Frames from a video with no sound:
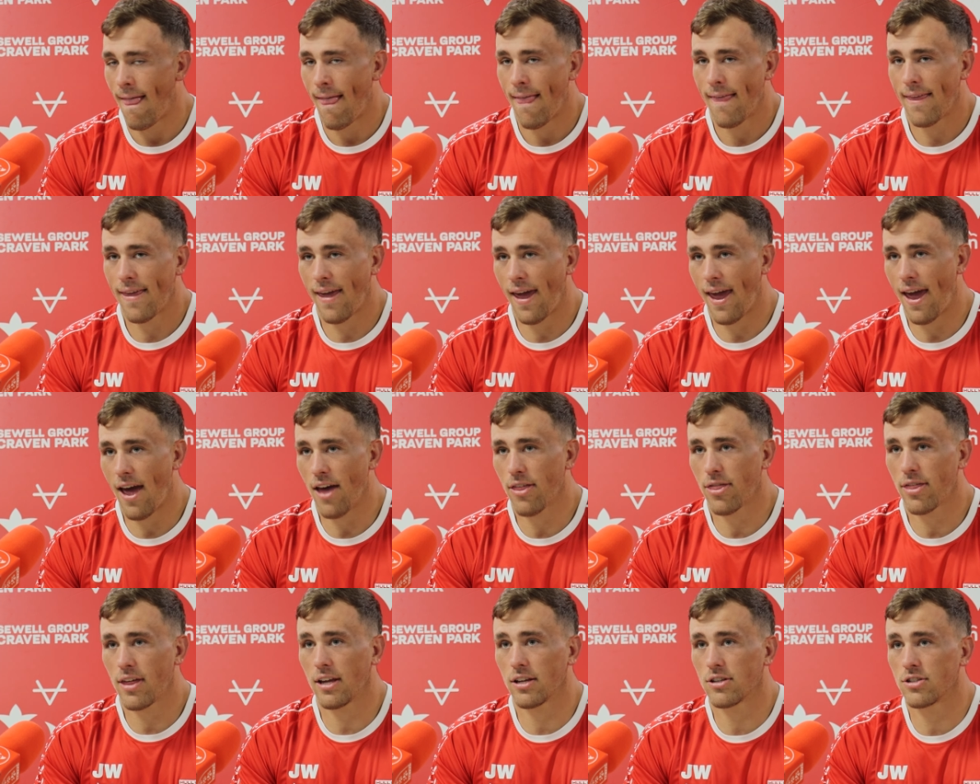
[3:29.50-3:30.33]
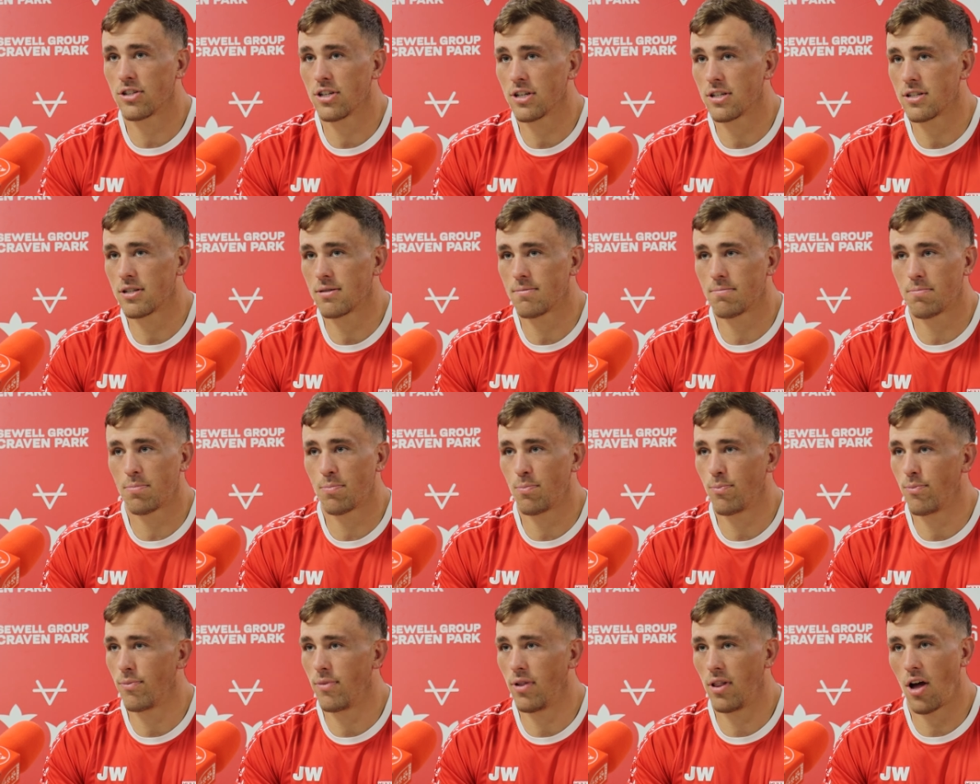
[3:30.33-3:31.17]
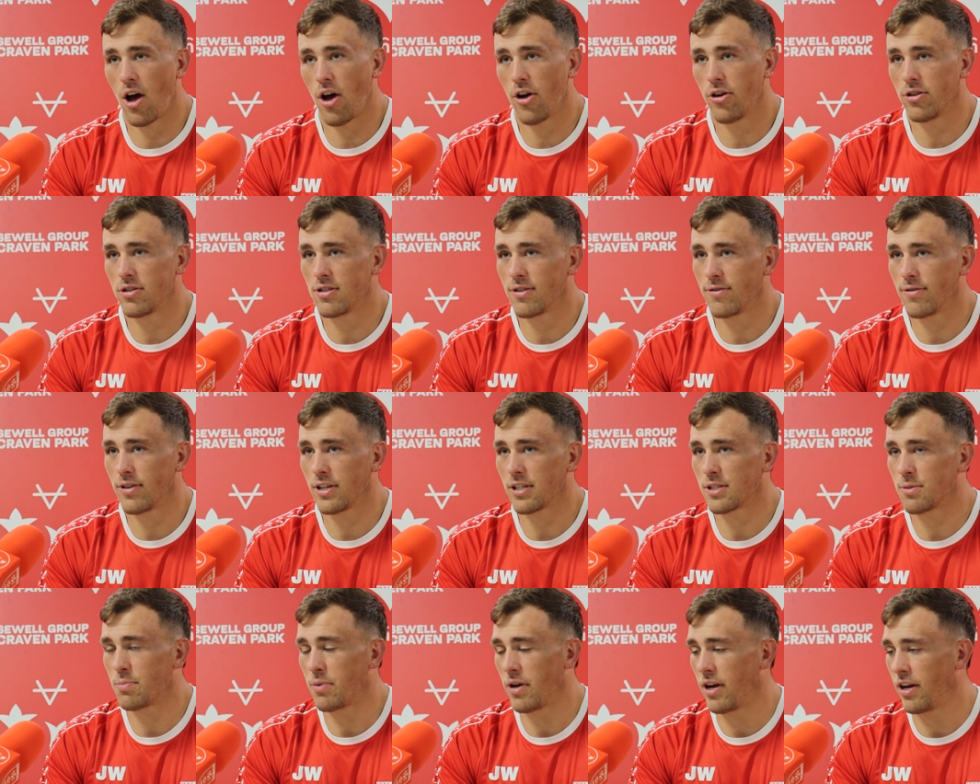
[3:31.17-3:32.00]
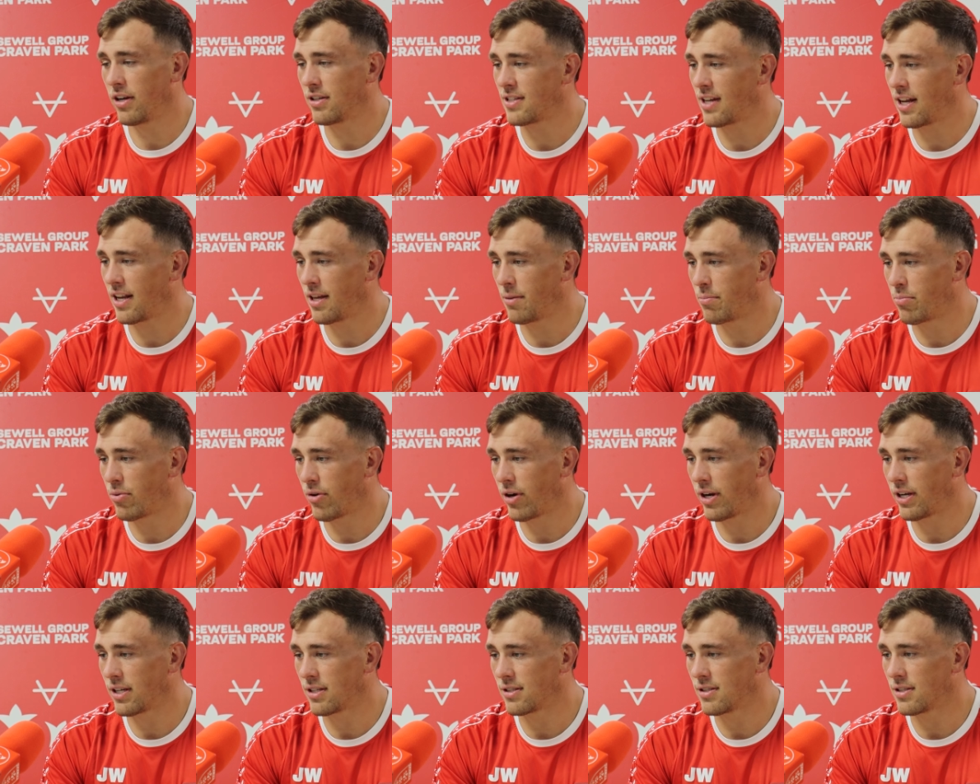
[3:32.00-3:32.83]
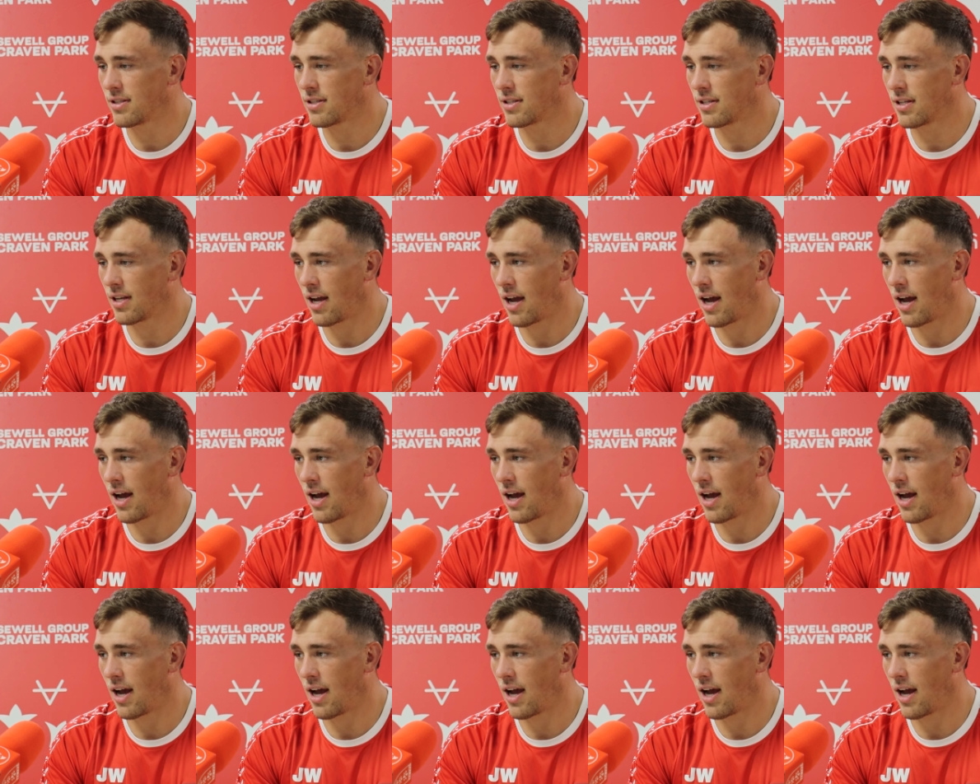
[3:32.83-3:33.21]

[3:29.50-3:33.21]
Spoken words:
Yeah, I think just loads of experience that he brings.